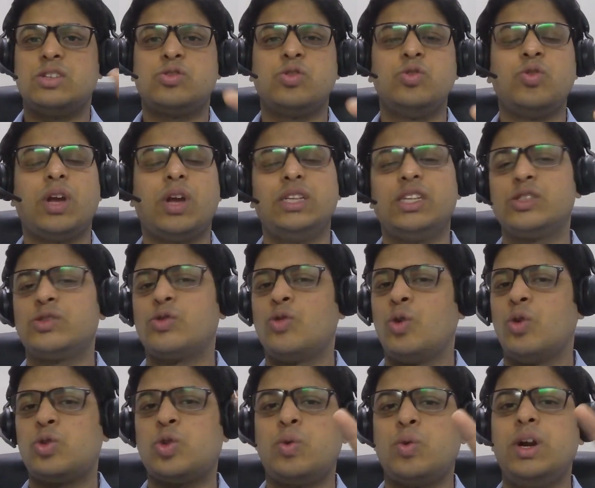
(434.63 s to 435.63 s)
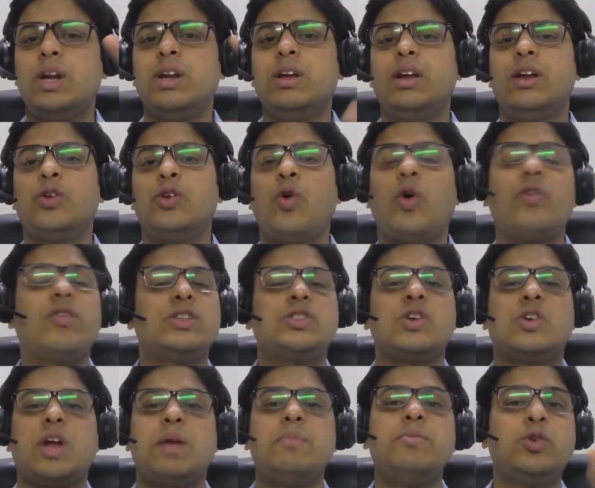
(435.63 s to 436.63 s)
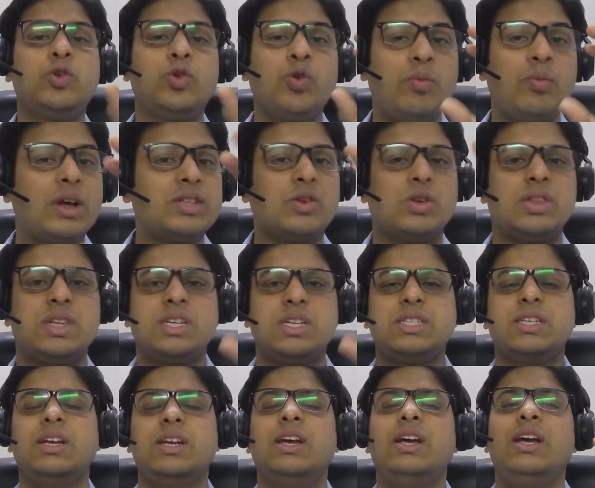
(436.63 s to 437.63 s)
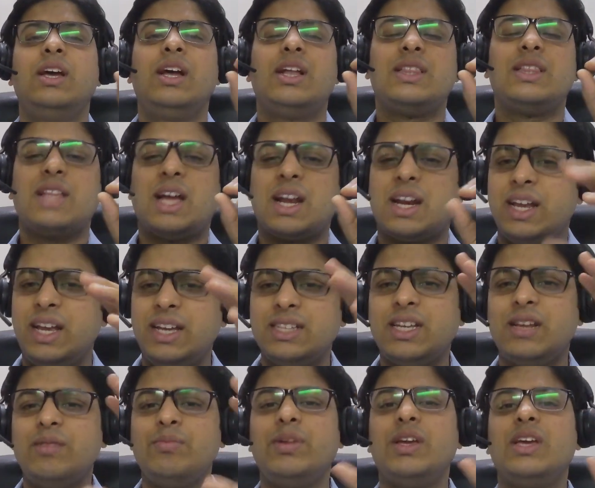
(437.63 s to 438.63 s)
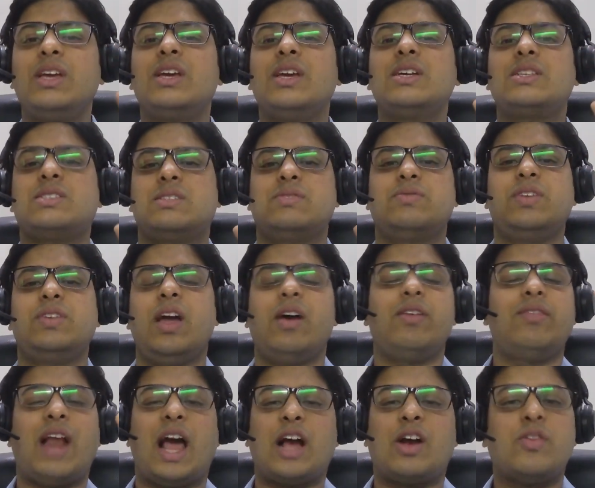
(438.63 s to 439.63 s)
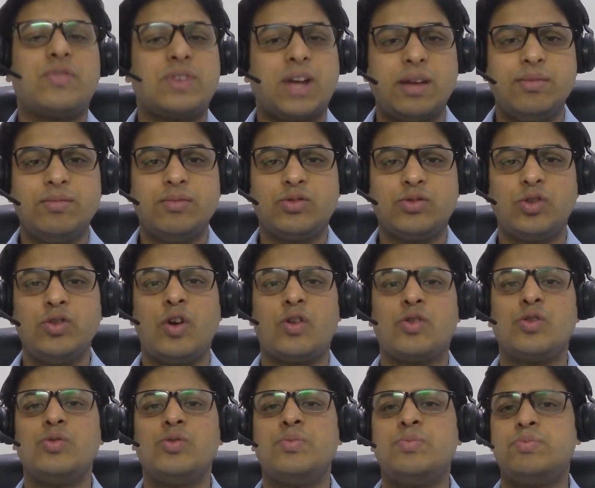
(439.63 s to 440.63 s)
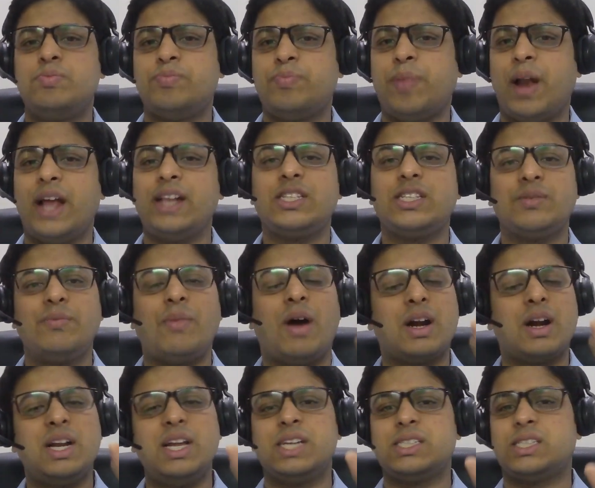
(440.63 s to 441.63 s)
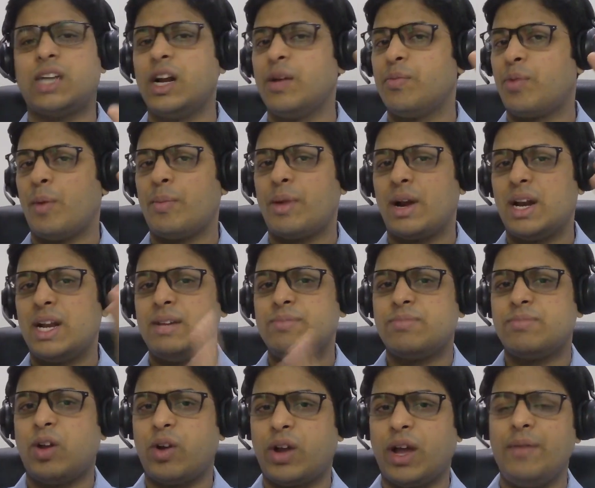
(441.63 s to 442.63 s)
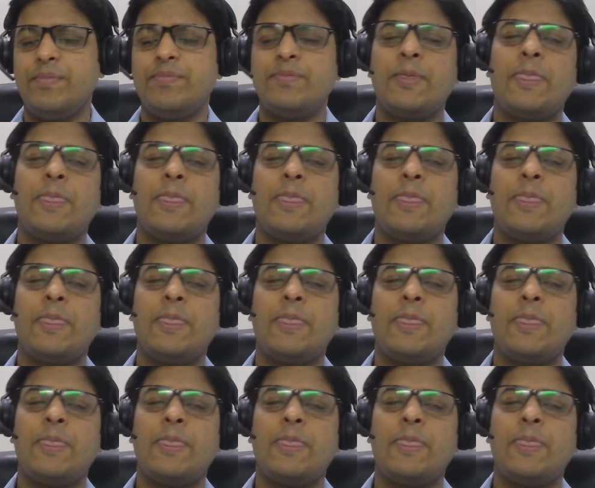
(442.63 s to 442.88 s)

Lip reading: So you can just go through it. Don't waste your time too much on this. The reason being is we have lack of time. So you have to plan smartly and study properly. Okay.